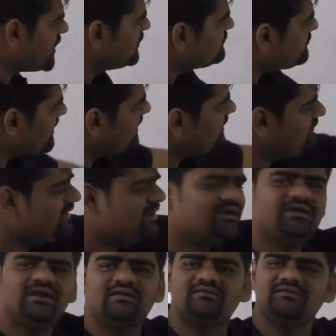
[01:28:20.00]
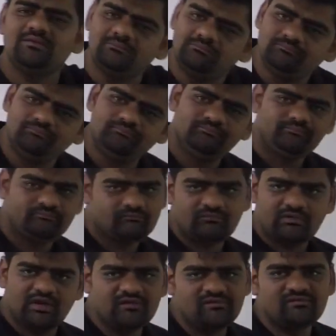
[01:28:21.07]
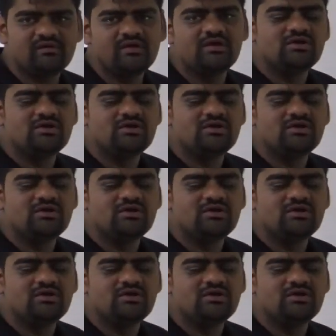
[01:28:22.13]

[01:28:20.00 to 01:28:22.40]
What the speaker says: you find the next term? Yes.